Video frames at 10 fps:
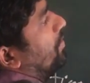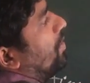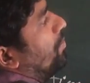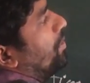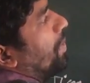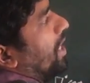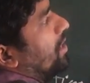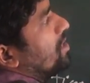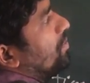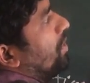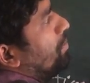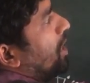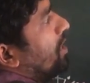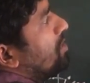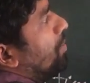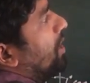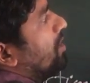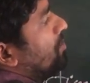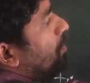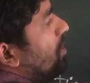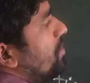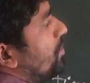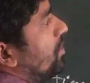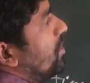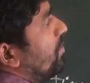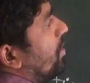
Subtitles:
will be minus 1 minus minus plus, so this will